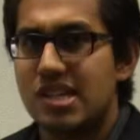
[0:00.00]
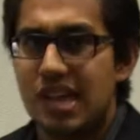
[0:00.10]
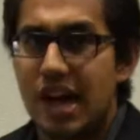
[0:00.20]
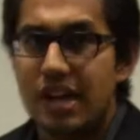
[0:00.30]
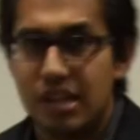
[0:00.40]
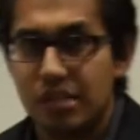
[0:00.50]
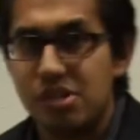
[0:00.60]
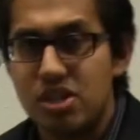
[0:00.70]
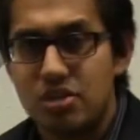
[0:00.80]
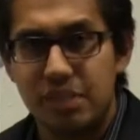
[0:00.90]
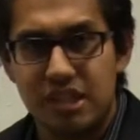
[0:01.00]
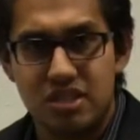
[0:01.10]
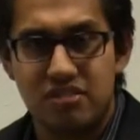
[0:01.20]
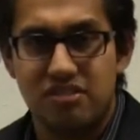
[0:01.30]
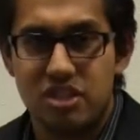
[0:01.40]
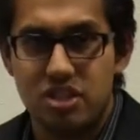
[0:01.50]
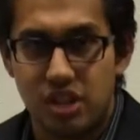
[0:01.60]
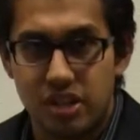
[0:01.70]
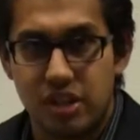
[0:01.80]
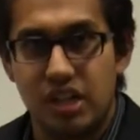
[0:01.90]
sad image because of the
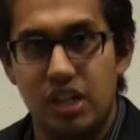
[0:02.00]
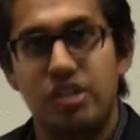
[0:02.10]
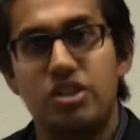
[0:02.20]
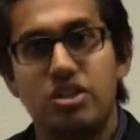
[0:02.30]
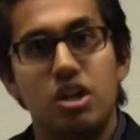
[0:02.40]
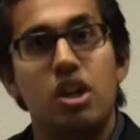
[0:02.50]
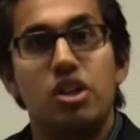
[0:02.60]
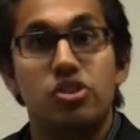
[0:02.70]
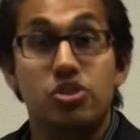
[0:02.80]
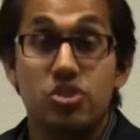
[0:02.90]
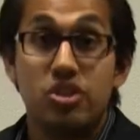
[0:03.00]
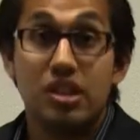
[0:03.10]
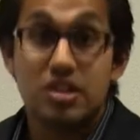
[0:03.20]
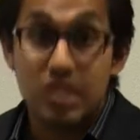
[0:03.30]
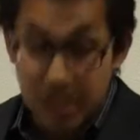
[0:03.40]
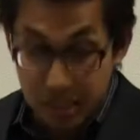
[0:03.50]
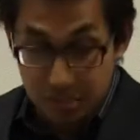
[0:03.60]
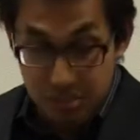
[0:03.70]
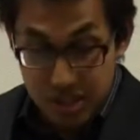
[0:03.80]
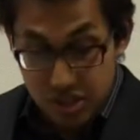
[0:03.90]
darker colors. Those are things that they
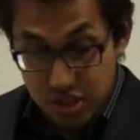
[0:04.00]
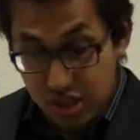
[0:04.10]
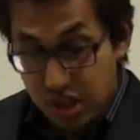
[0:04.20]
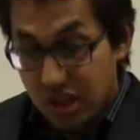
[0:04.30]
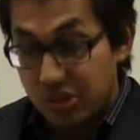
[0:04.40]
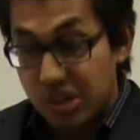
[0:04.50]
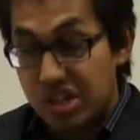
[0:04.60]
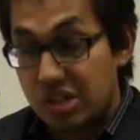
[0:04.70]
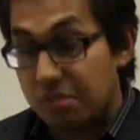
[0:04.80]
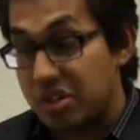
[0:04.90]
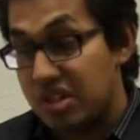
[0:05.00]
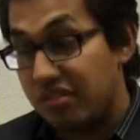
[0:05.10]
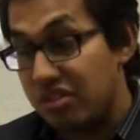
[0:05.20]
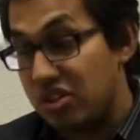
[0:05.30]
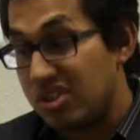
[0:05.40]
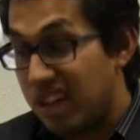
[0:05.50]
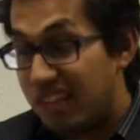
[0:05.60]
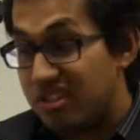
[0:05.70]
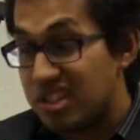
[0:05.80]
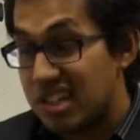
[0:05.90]
could mention. Question number 7, do you
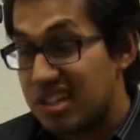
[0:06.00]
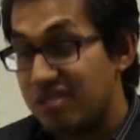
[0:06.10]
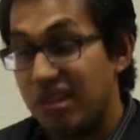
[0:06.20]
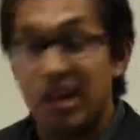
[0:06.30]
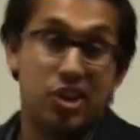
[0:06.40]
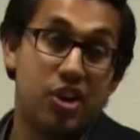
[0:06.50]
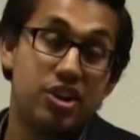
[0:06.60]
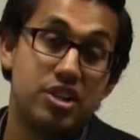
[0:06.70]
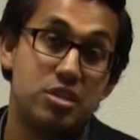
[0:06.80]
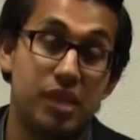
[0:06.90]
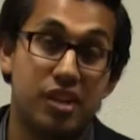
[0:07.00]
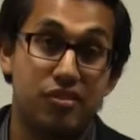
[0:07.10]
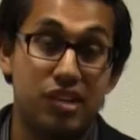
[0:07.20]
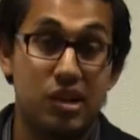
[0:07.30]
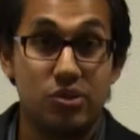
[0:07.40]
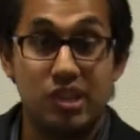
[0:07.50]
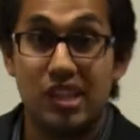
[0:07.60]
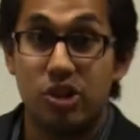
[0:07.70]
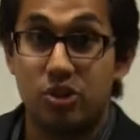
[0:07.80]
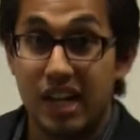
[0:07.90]
have a sense of how the artist might have felt when
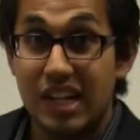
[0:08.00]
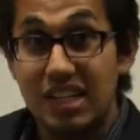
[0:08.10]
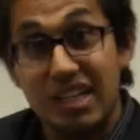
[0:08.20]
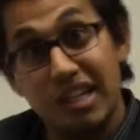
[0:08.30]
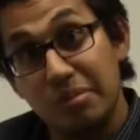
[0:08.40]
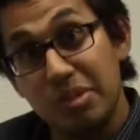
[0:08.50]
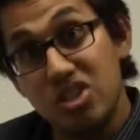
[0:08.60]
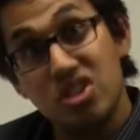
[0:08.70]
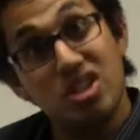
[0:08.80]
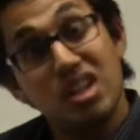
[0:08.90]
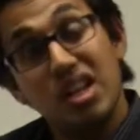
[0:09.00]
they created the image?